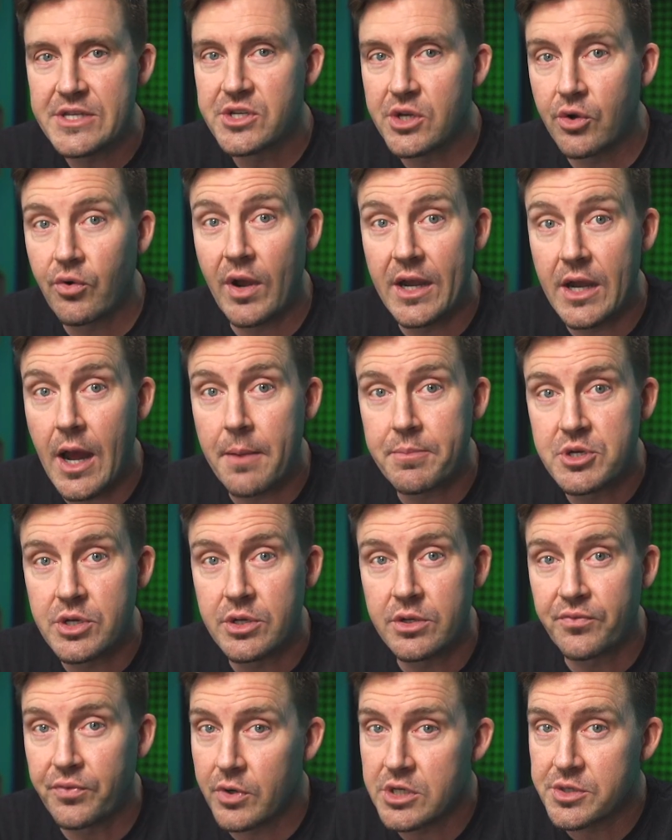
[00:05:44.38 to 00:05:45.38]
is a great
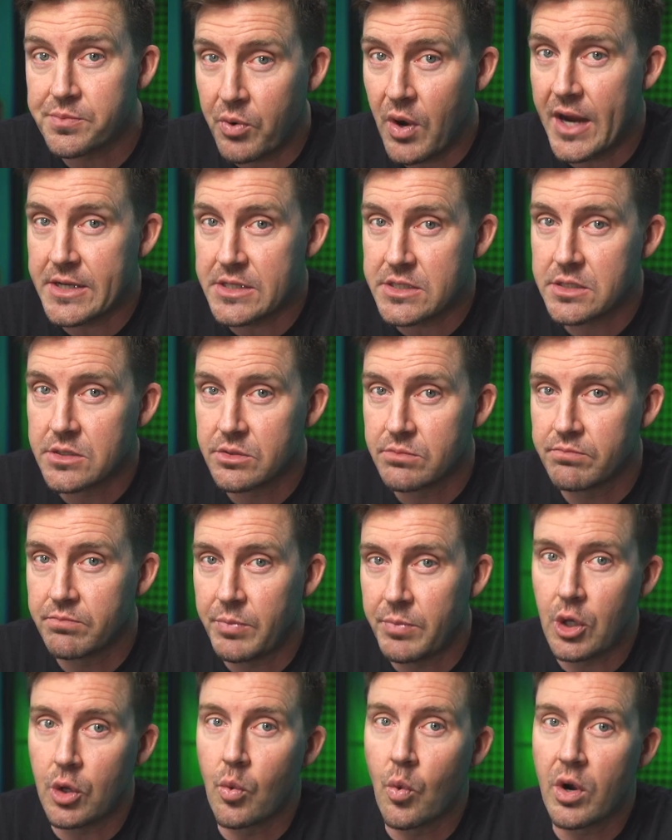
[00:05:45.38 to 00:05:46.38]
option for its price,
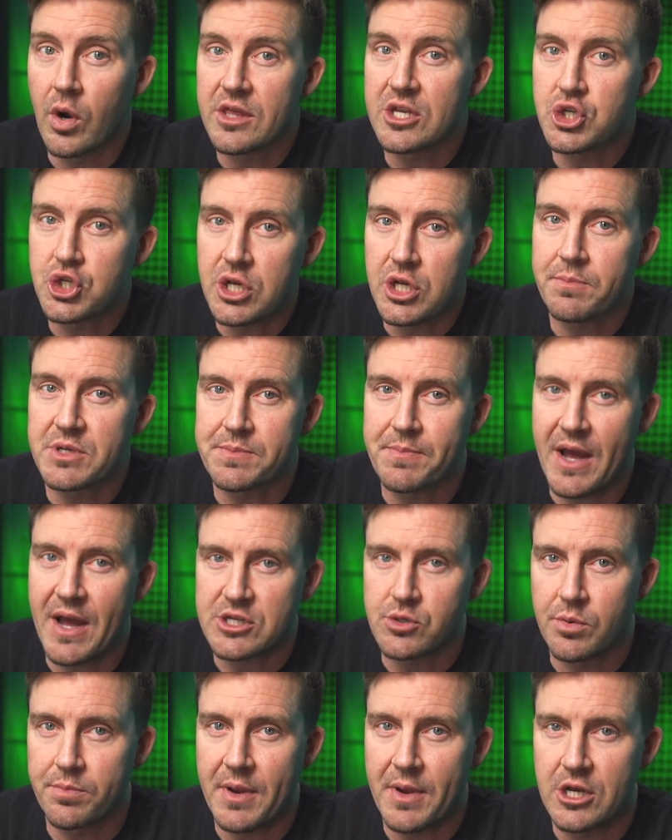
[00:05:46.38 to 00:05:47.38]
being one of the cheapest
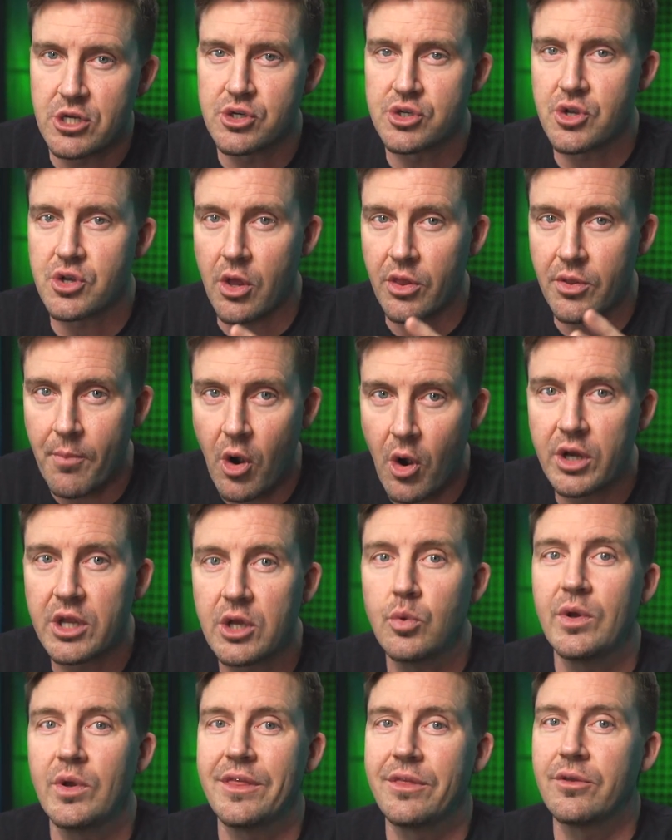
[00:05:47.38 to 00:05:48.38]
password managers on the market
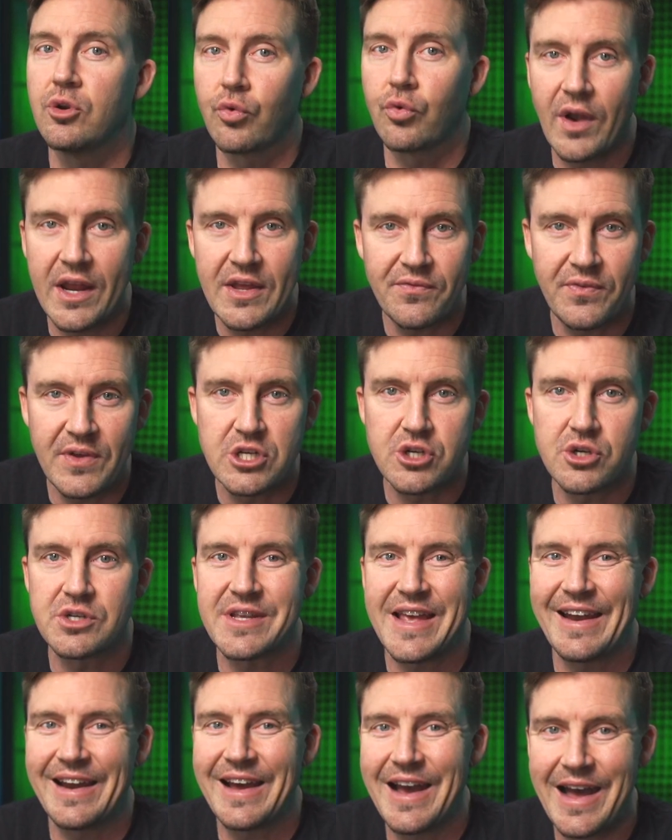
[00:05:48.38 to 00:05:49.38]
with great features
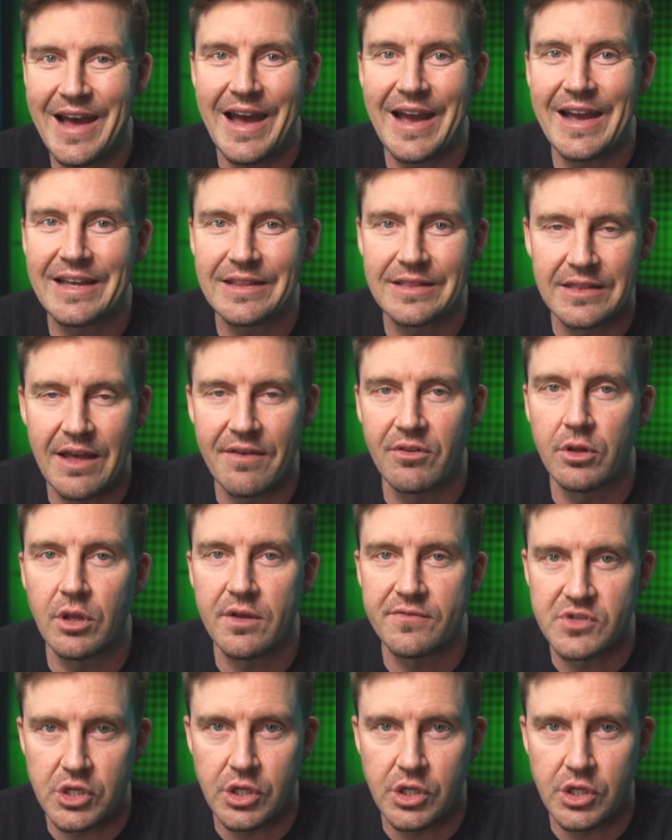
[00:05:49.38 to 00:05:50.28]
and a high level of